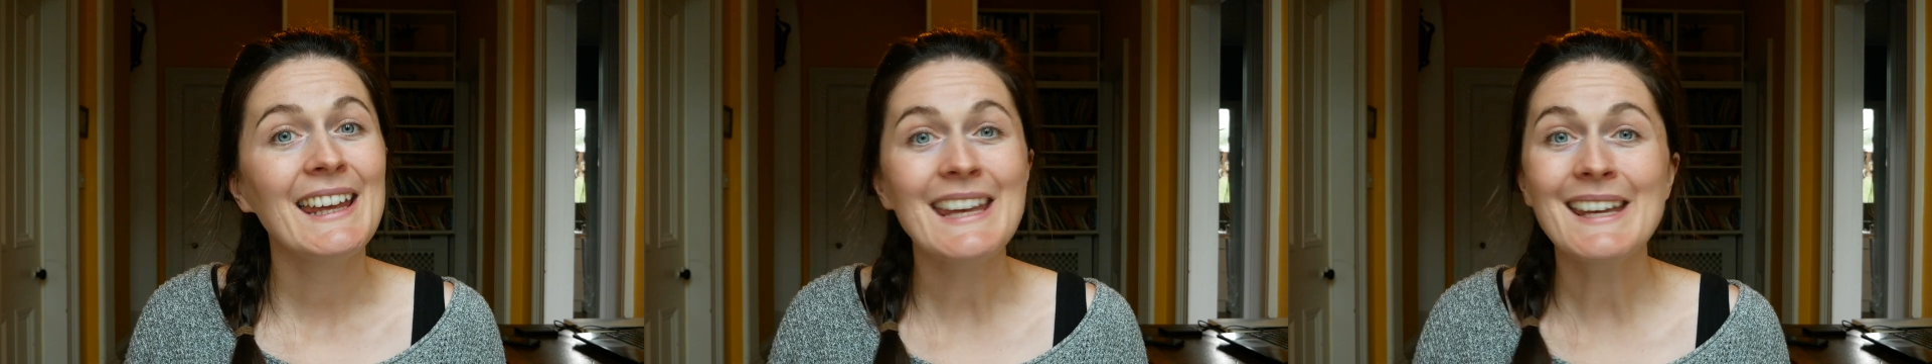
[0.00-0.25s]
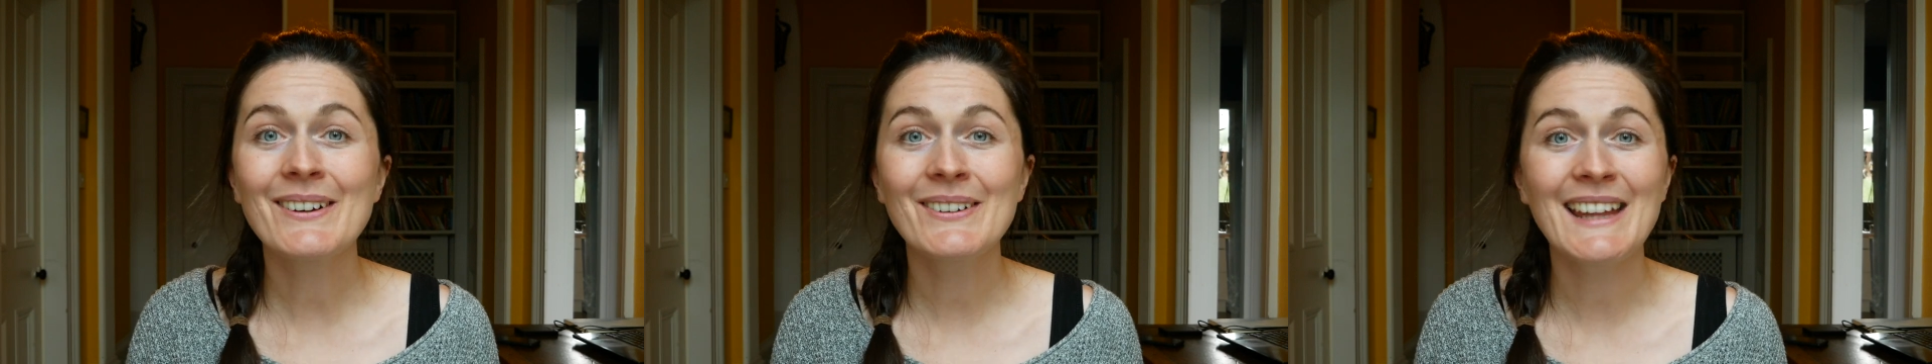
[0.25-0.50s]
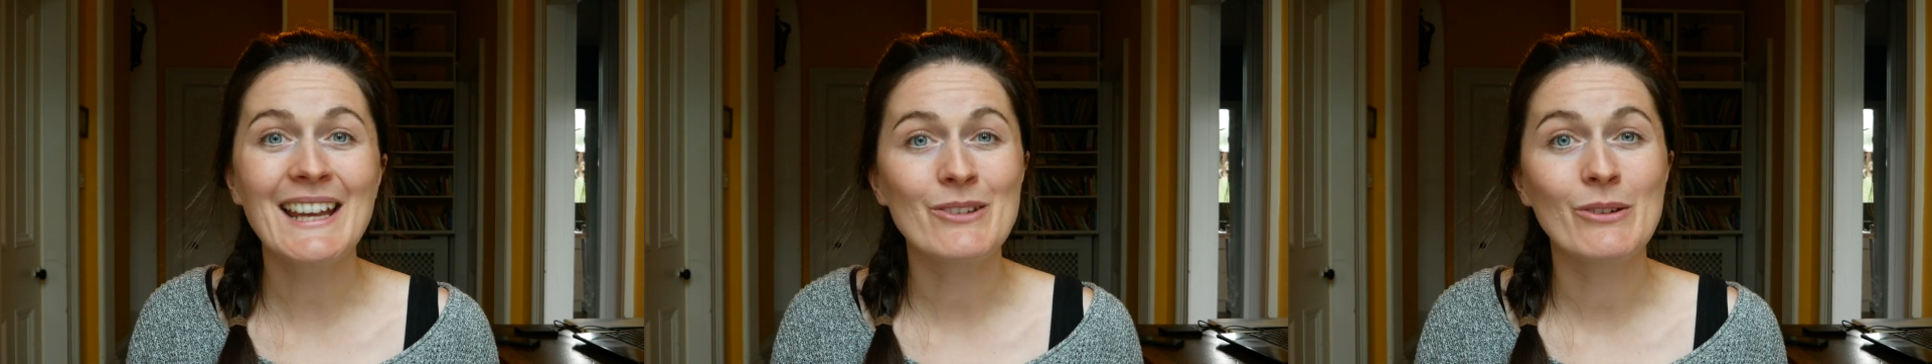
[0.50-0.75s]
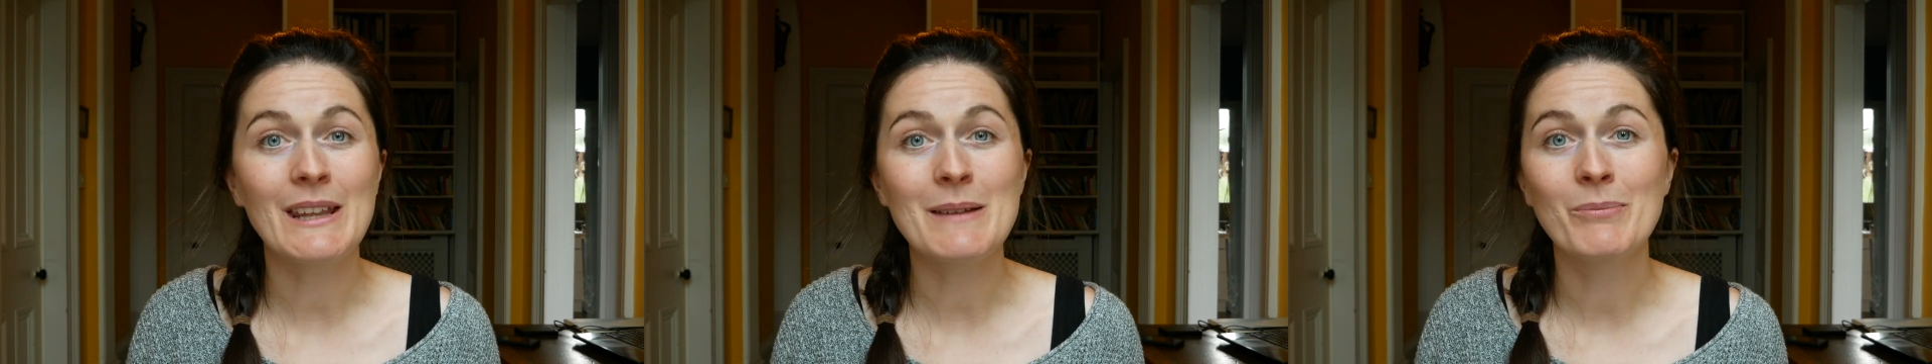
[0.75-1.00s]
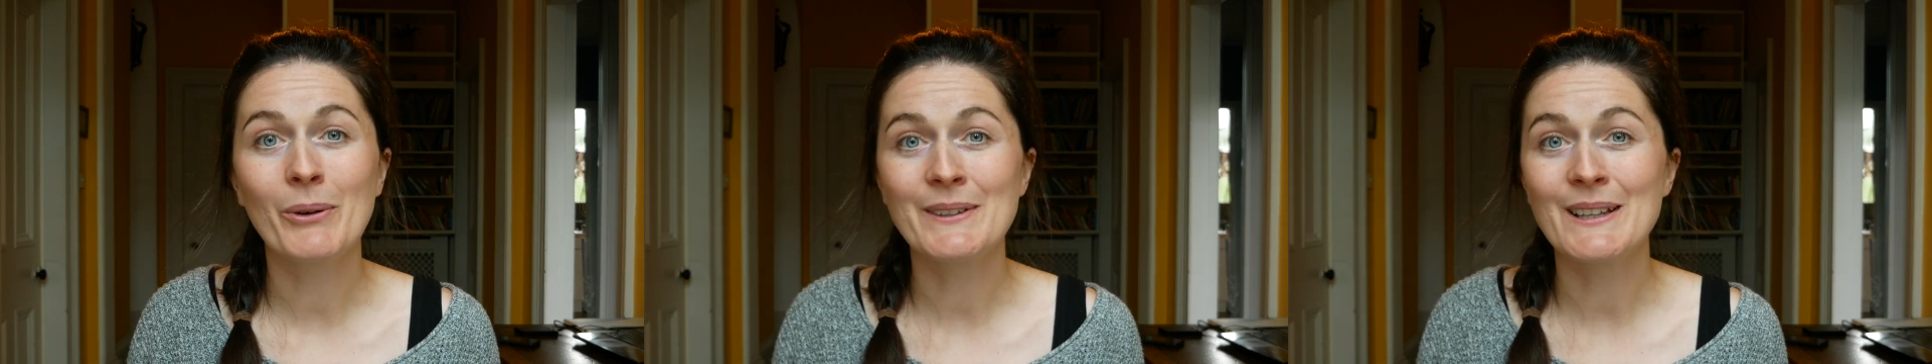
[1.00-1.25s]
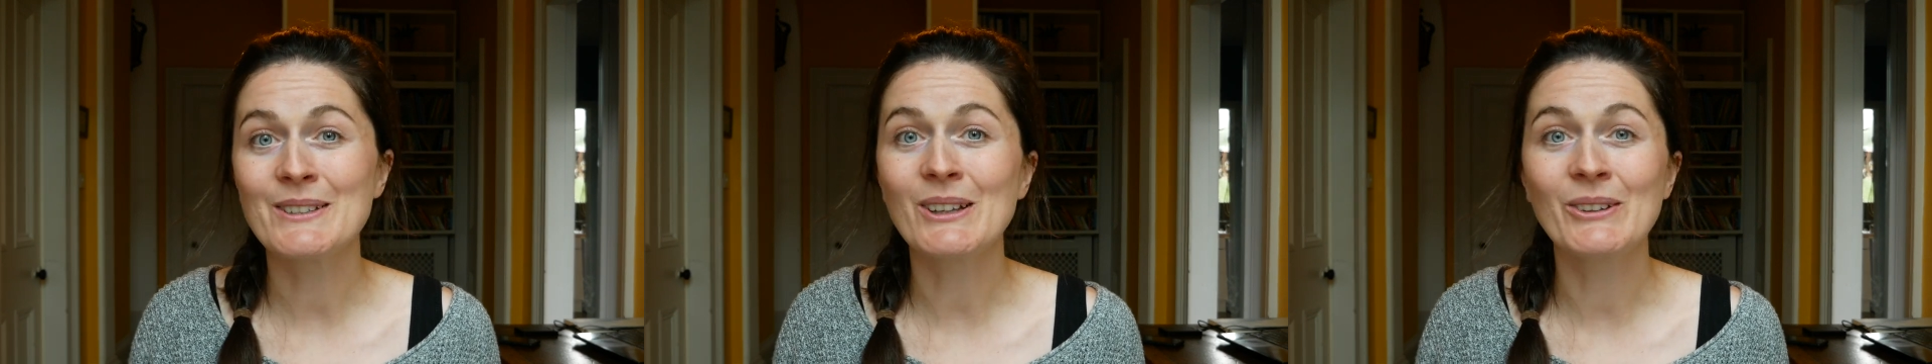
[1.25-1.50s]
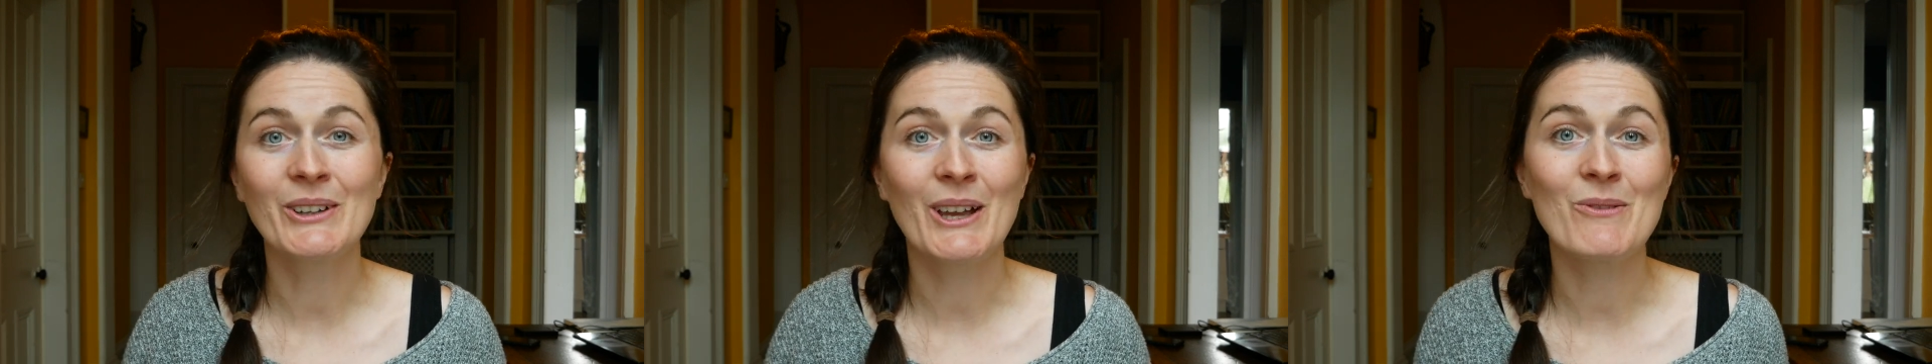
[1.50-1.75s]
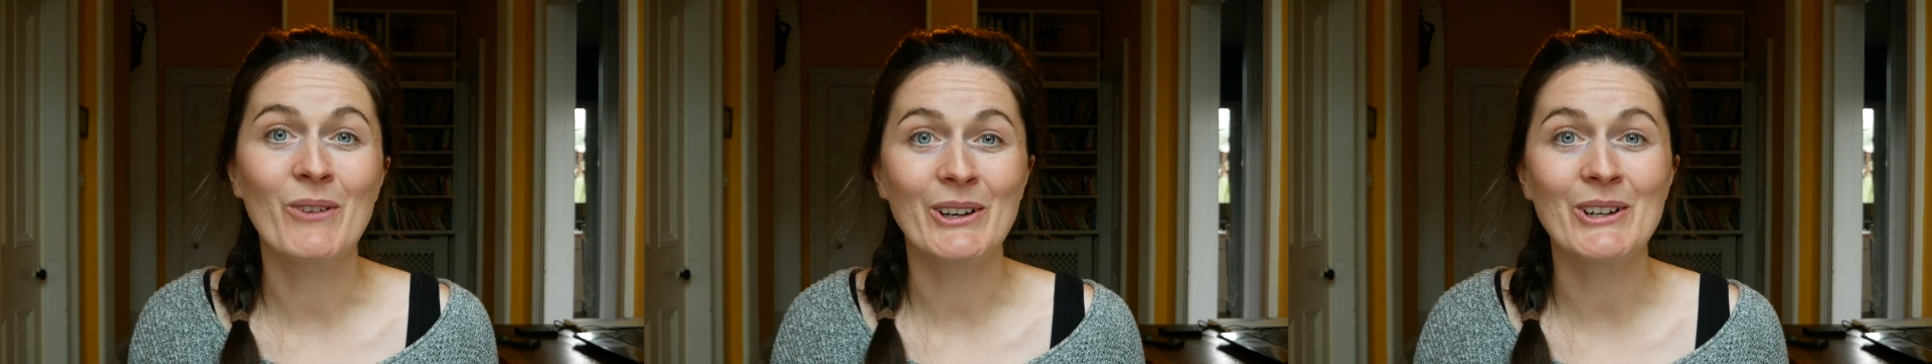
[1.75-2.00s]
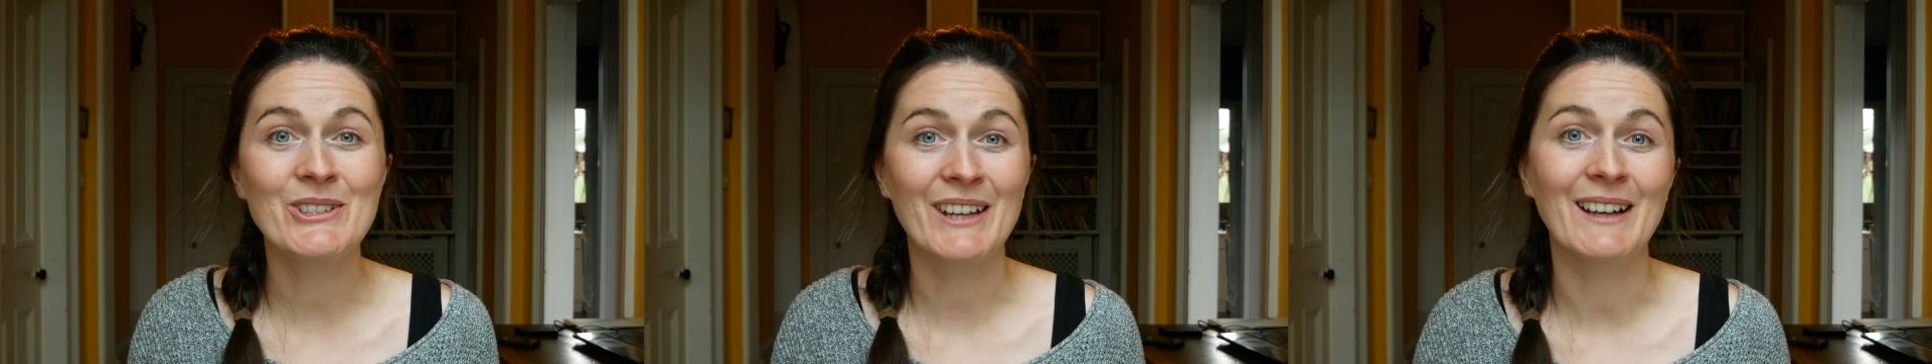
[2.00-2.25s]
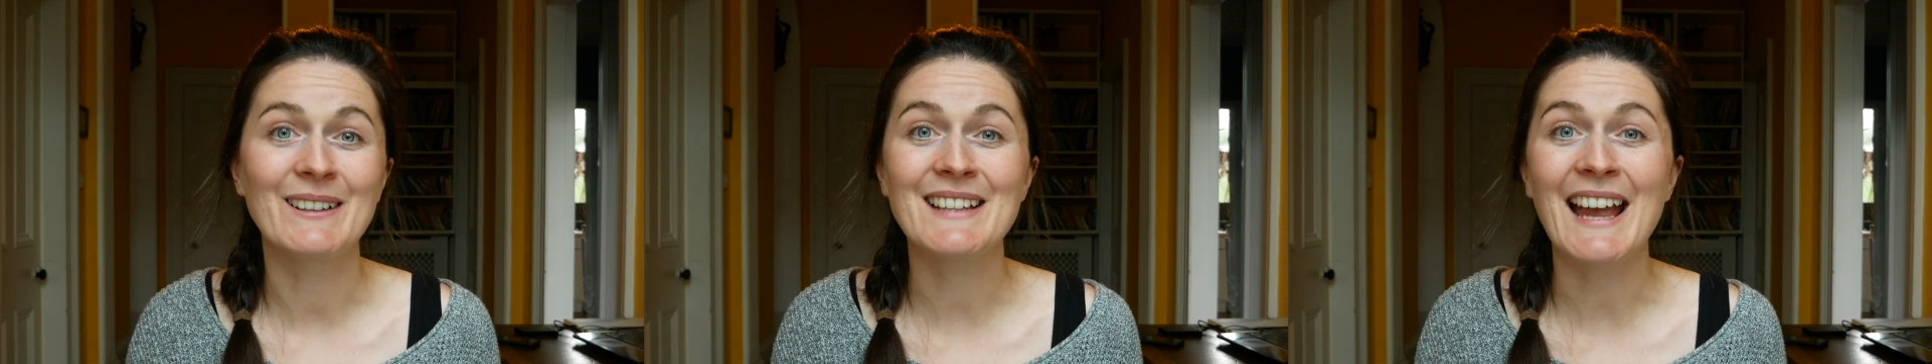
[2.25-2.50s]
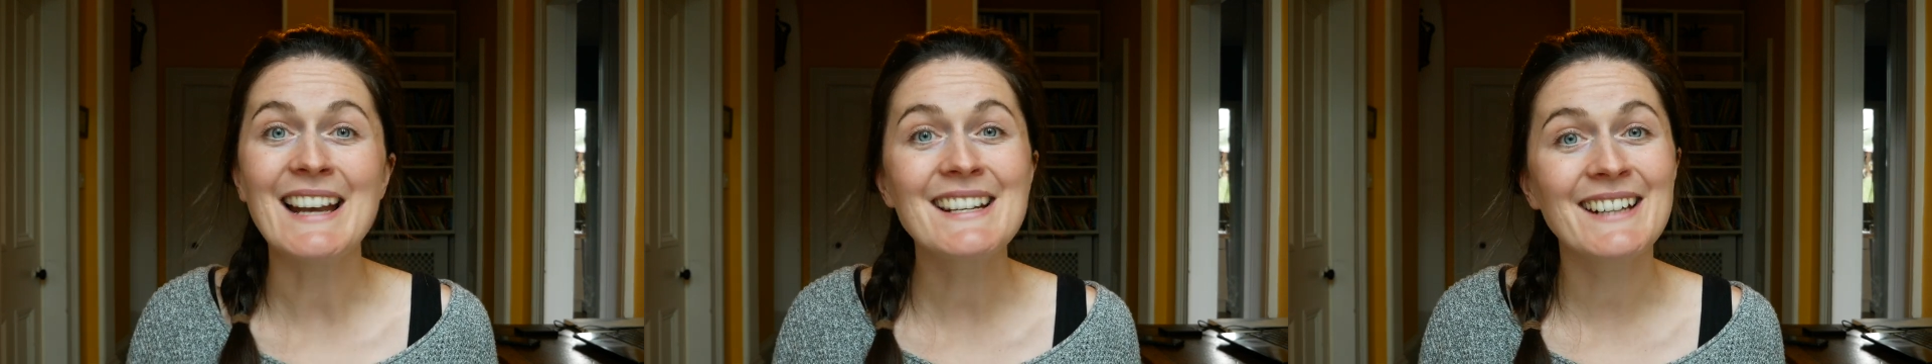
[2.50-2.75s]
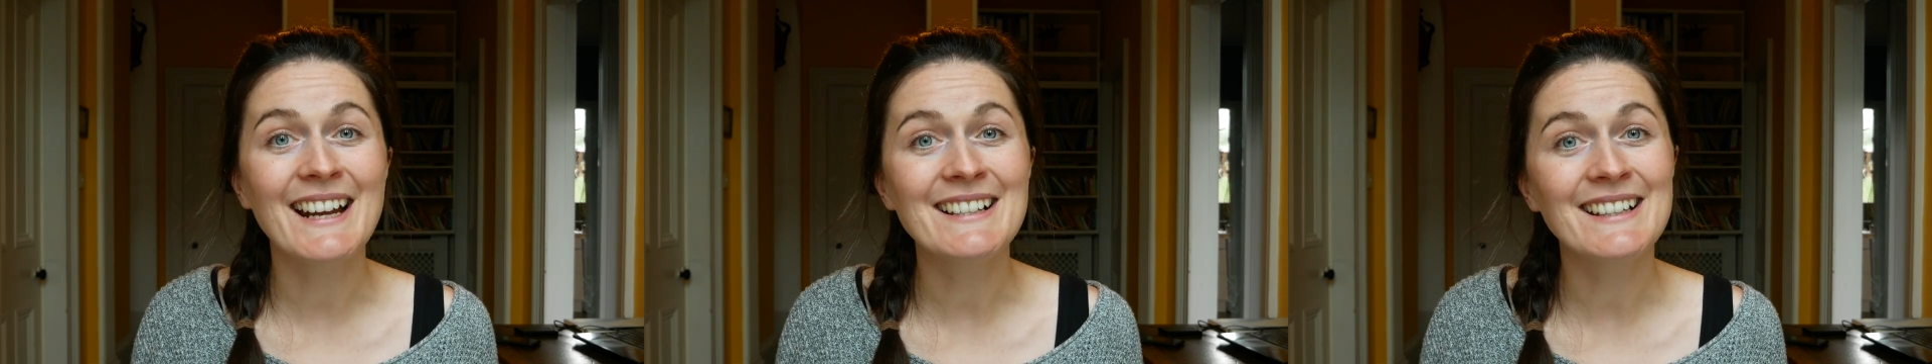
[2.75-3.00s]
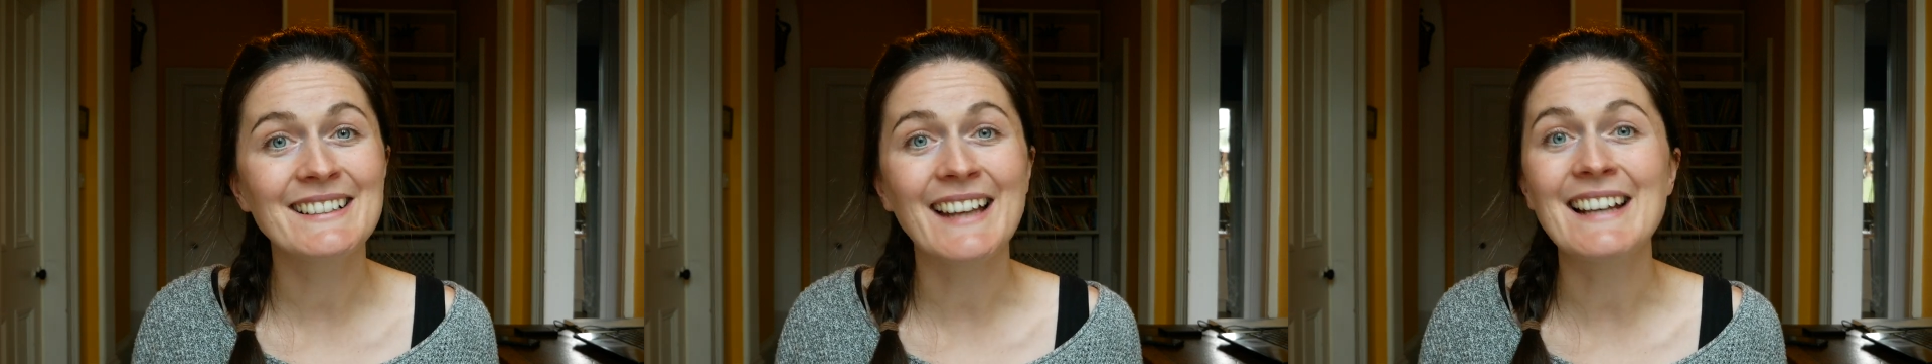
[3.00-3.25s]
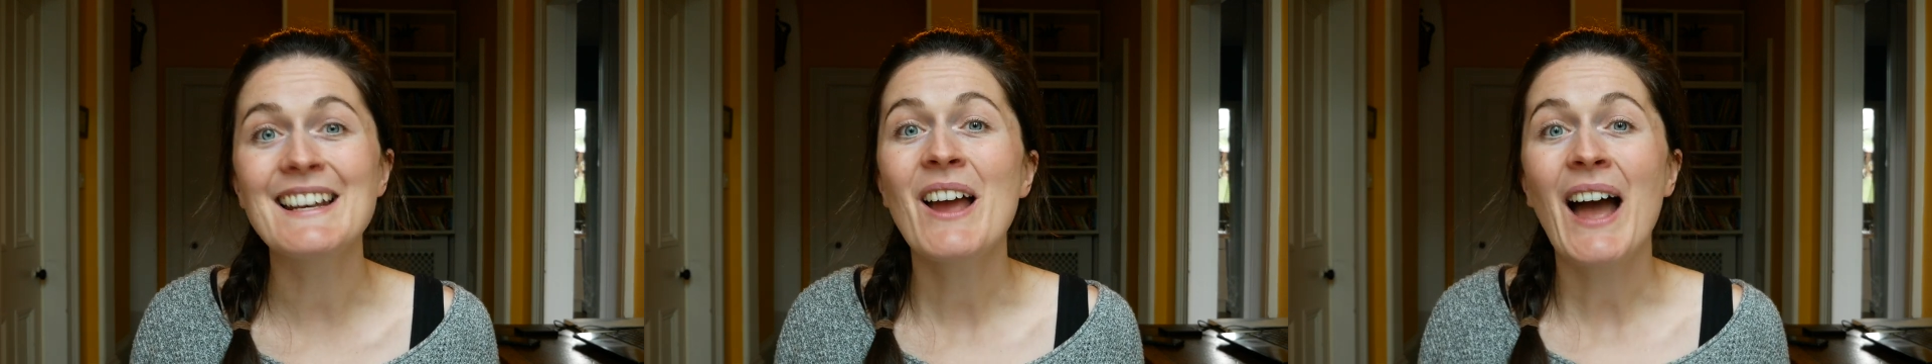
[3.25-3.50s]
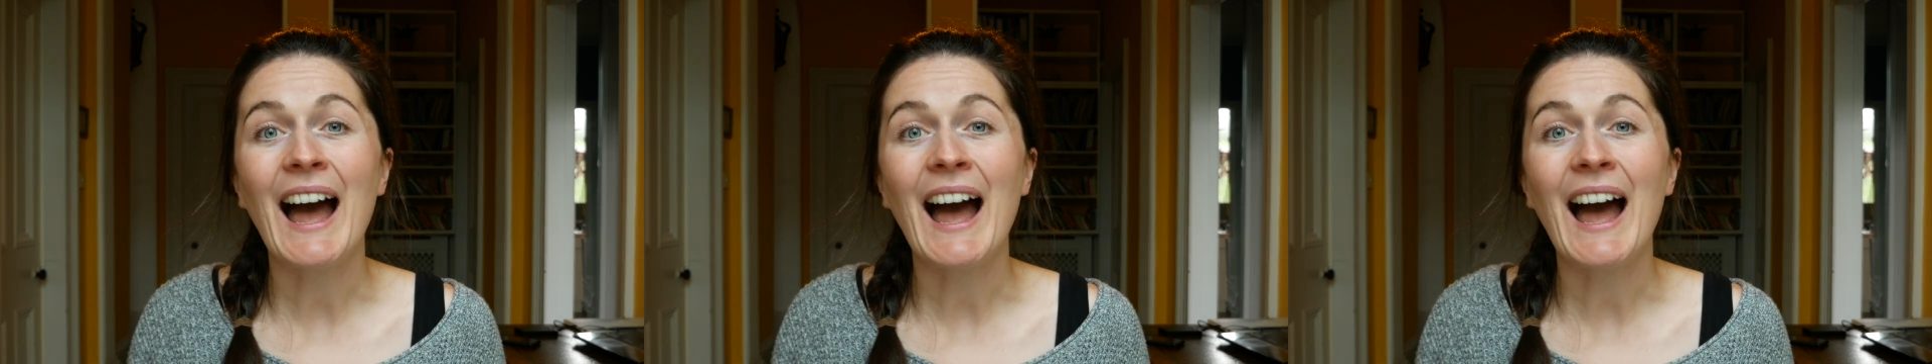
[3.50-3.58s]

Equally, it's really important to look at what your child's interested in.